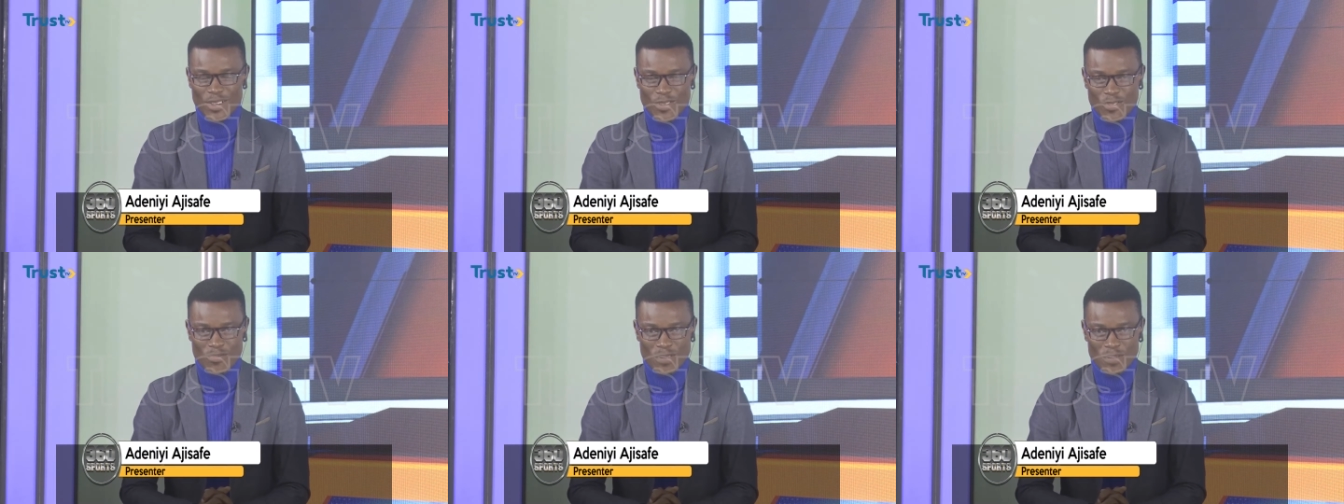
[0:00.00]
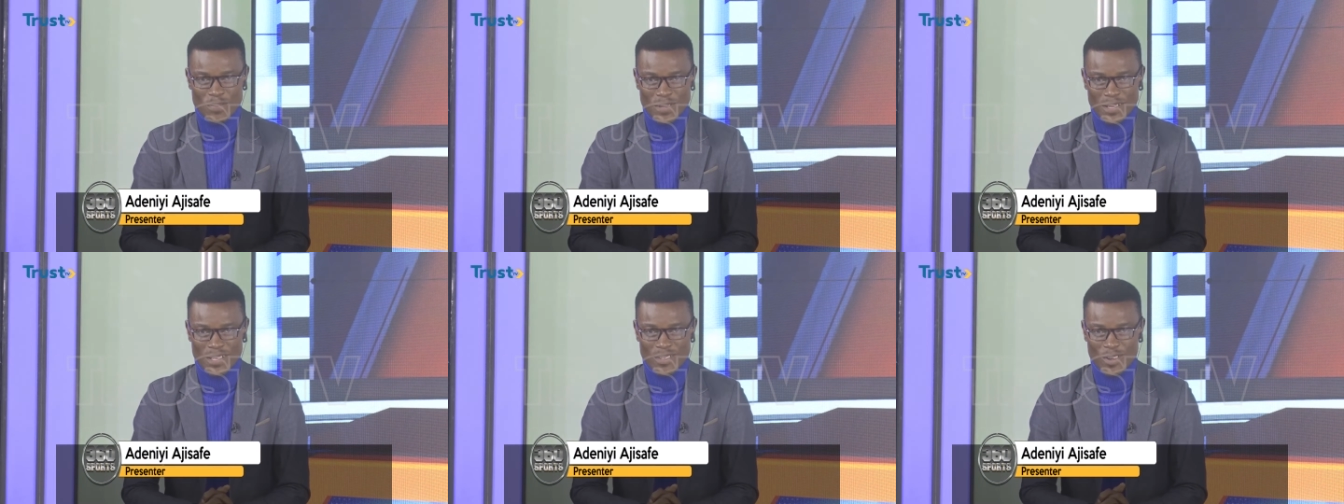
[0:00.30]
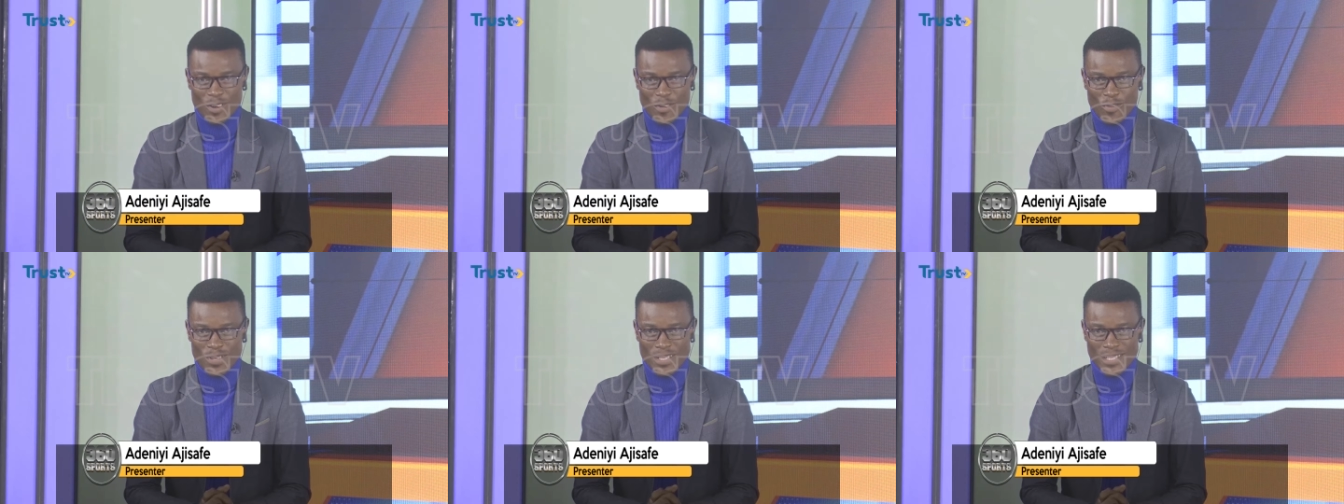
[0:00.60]
We'll be picking
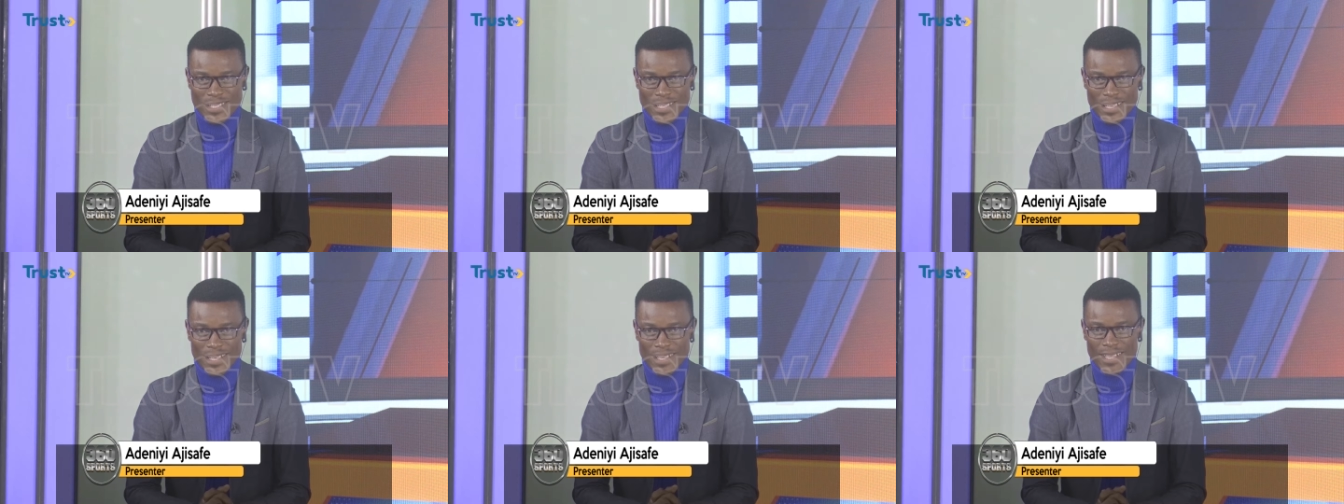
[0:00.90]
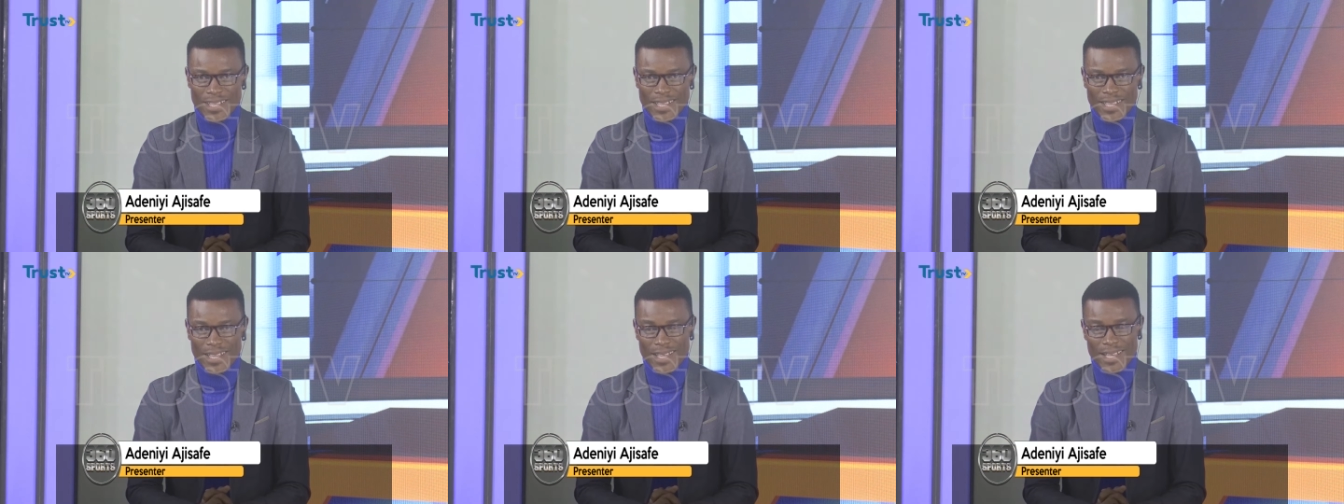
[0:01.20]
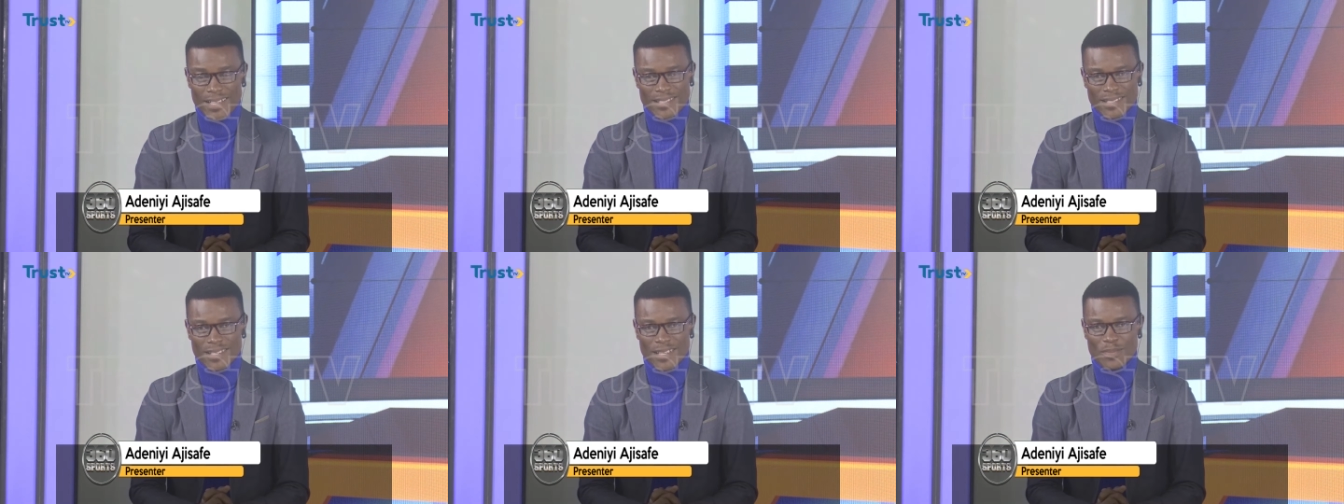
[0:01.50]
up with
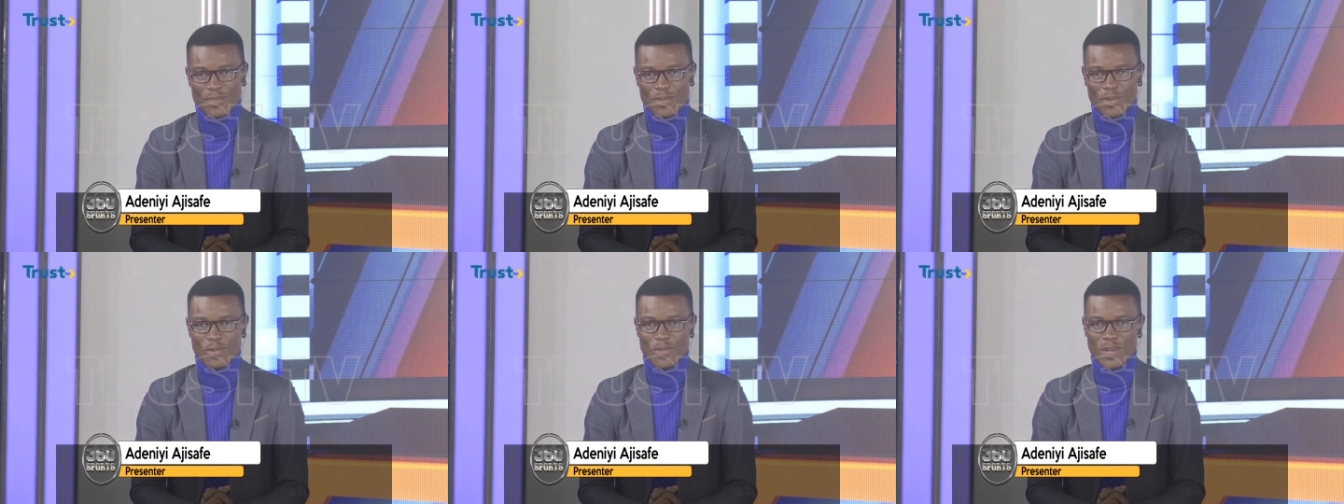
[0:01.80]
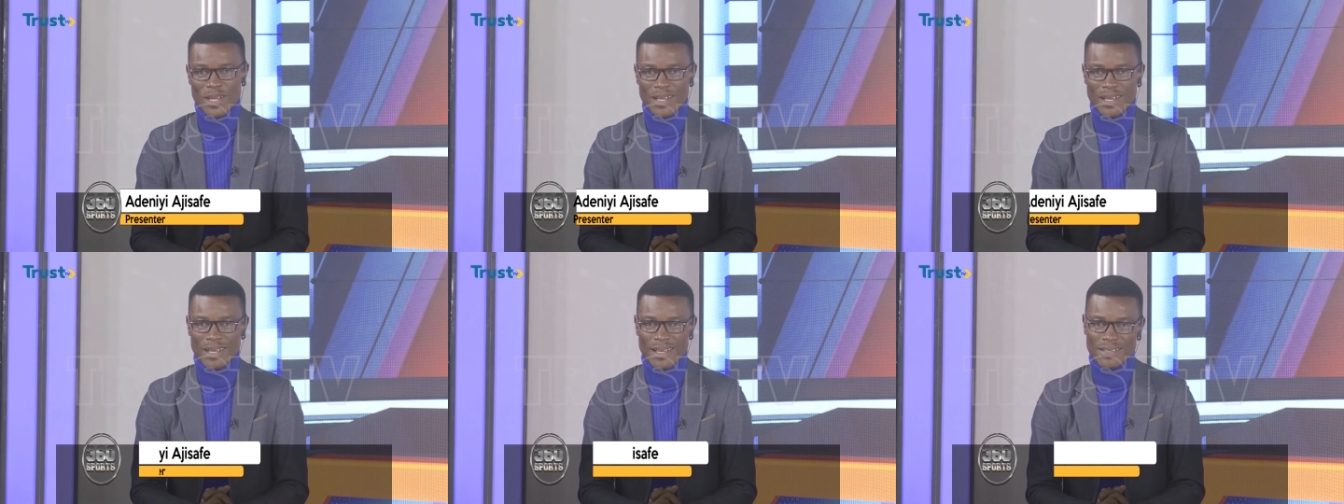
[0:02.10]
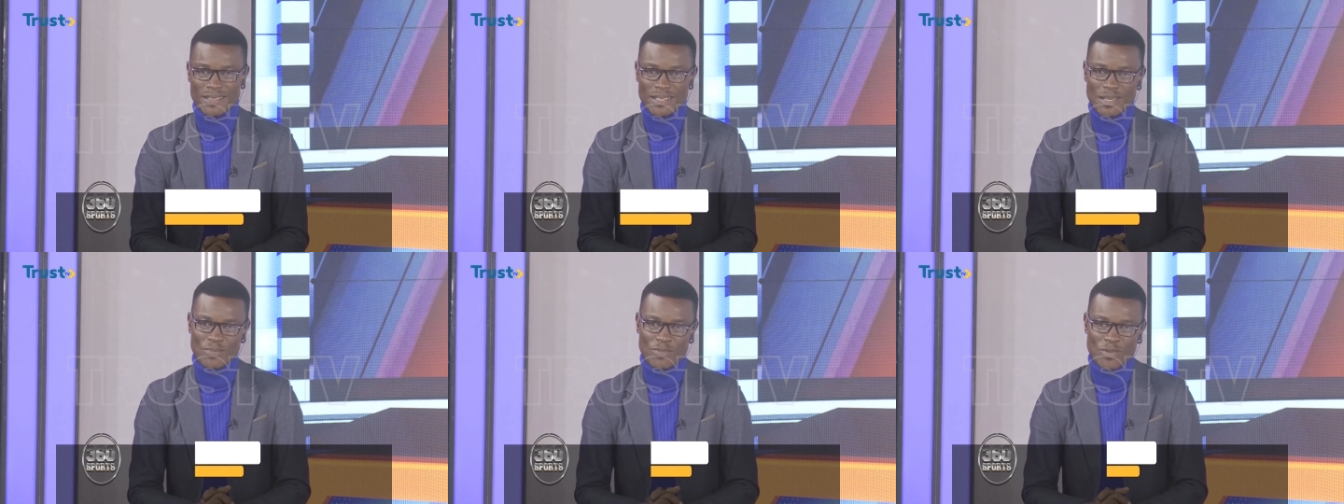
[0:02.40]
Ese Brume.
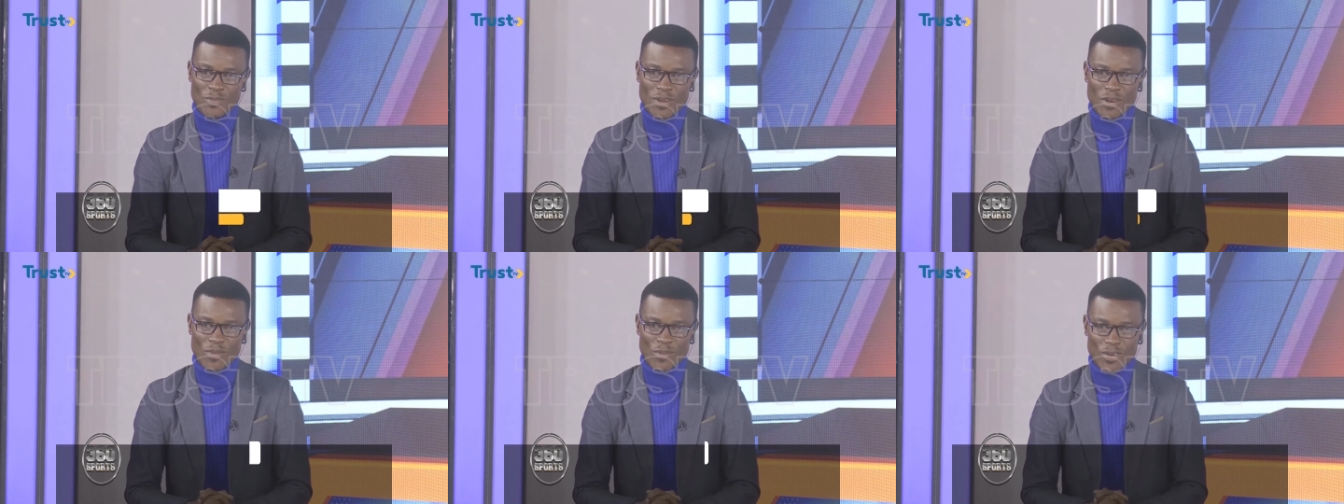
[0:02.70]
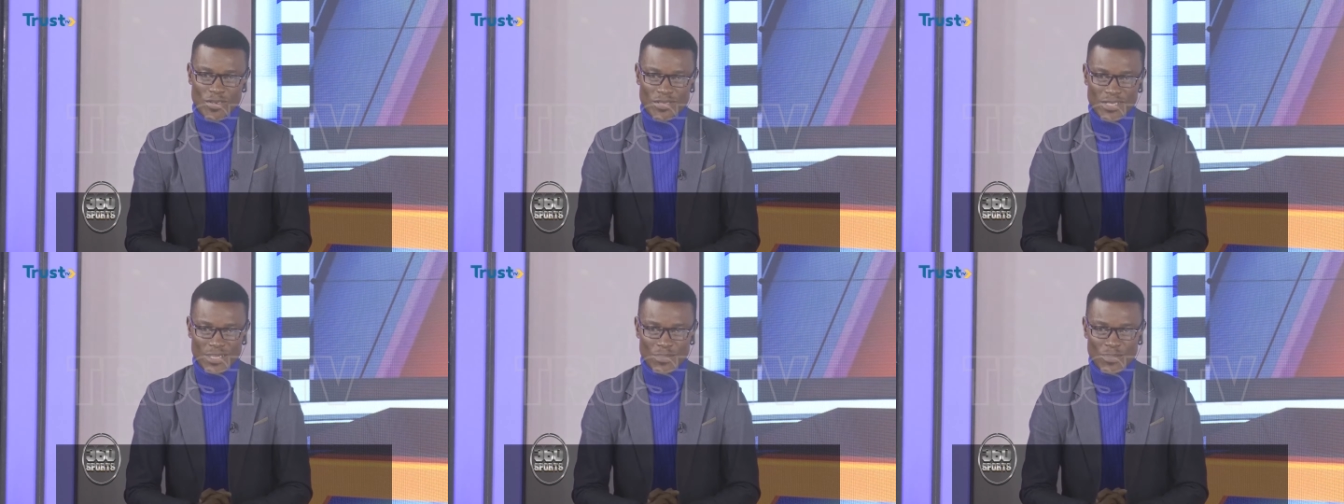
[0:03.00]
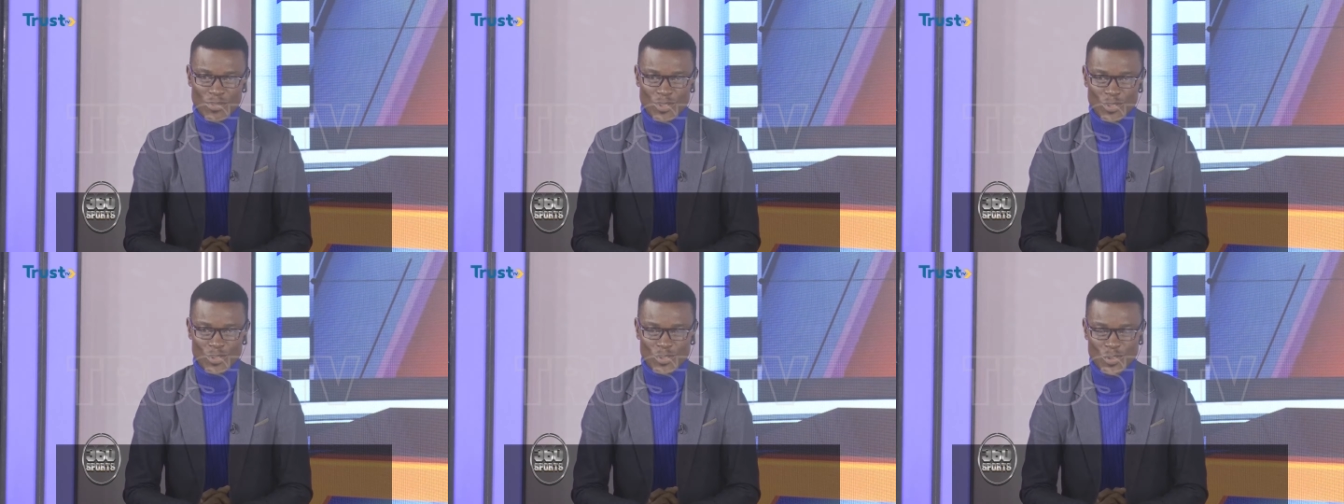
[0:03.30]
Ese Brume was
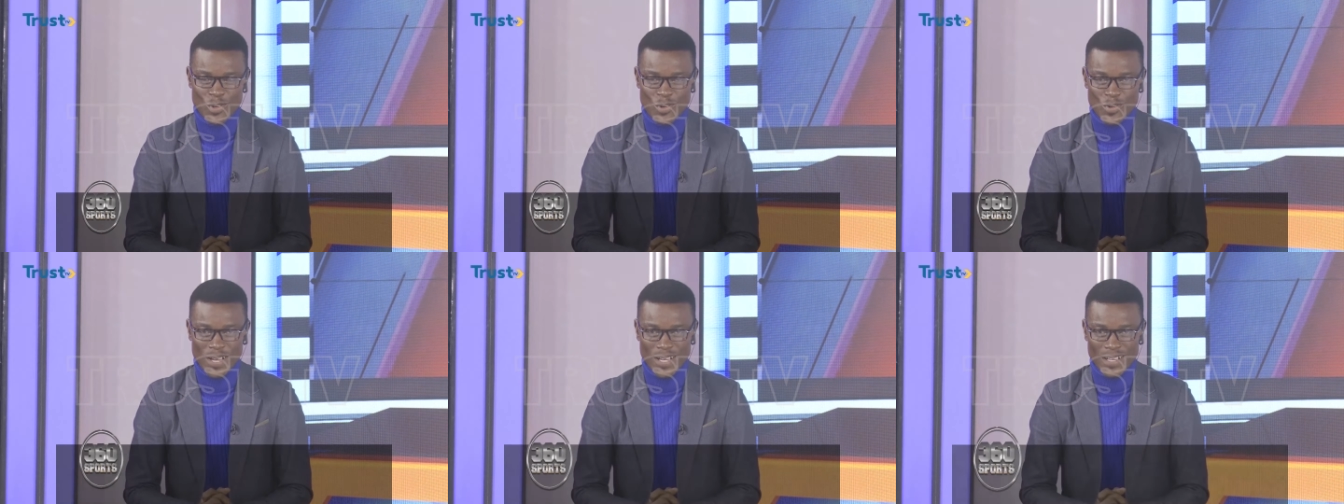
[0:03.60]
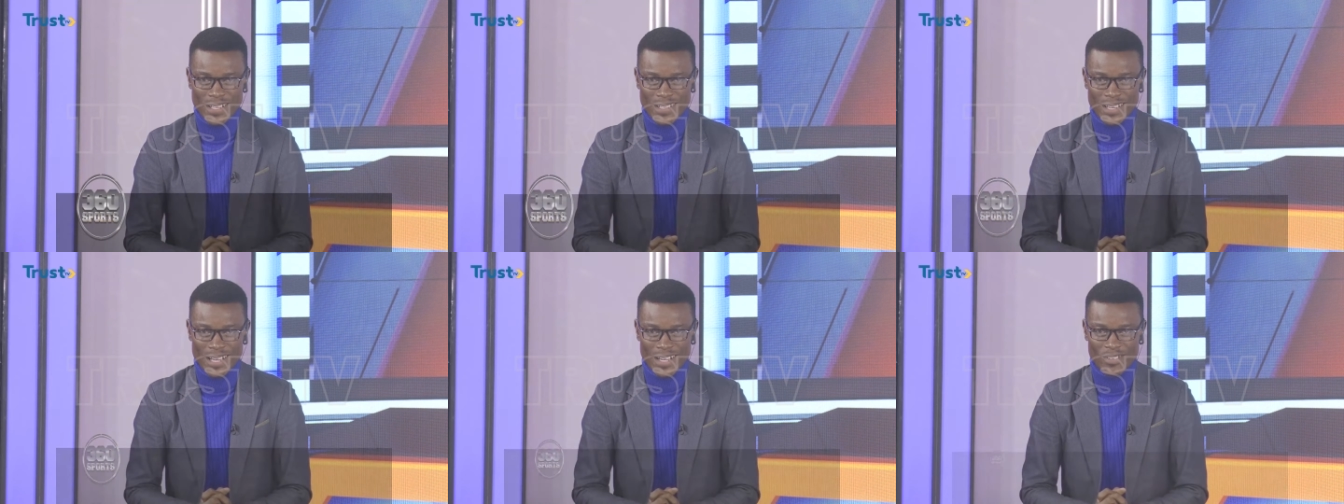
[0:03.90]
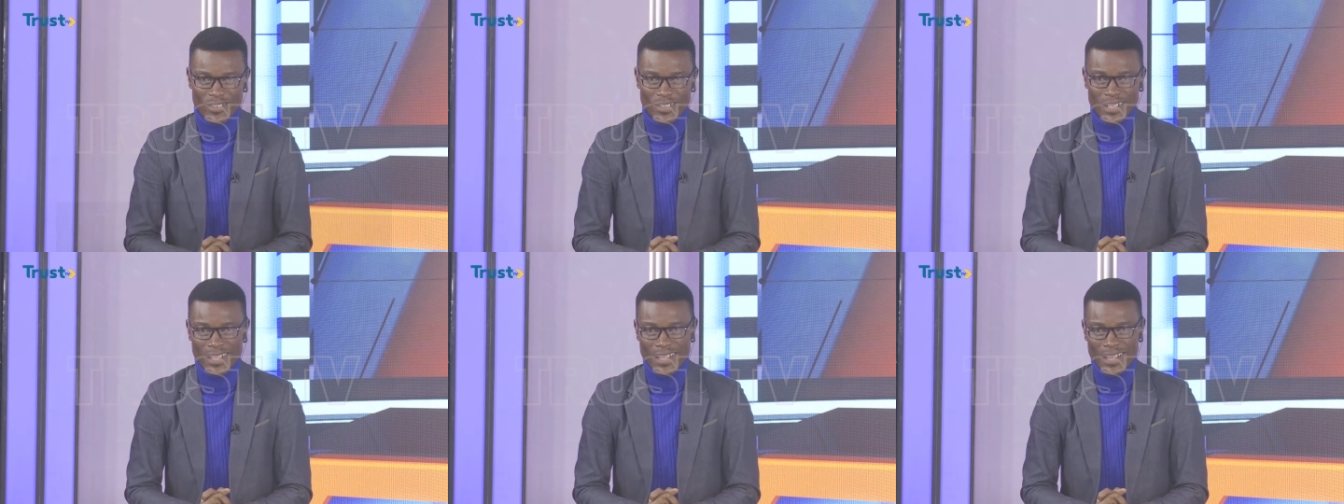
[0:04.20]
able to do well in the